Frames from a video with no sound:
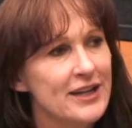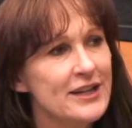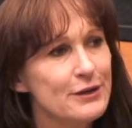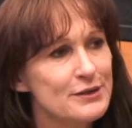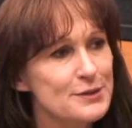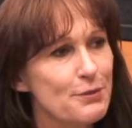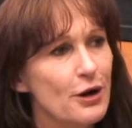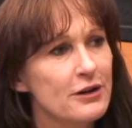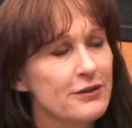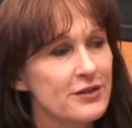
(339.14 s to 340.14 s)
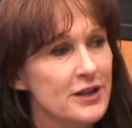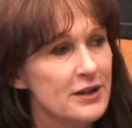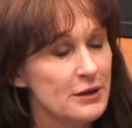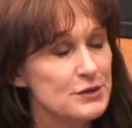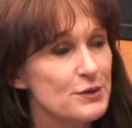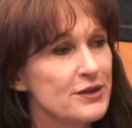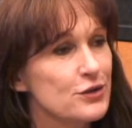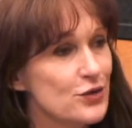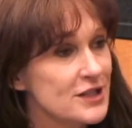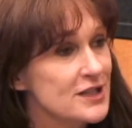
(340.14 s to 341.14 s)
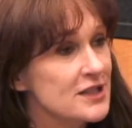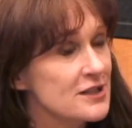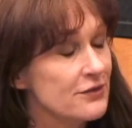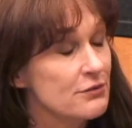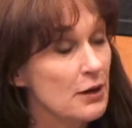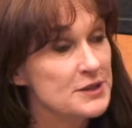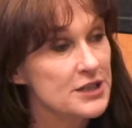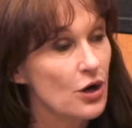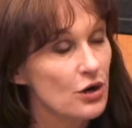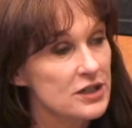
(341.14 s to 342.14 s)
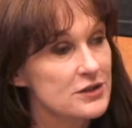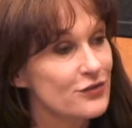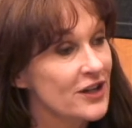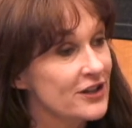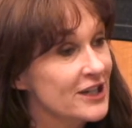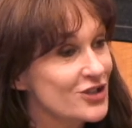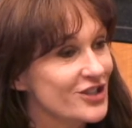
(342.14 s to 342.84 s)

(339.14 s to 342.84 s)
and he was he was one of the trustees of the Robert Z. Hawkins Foundation.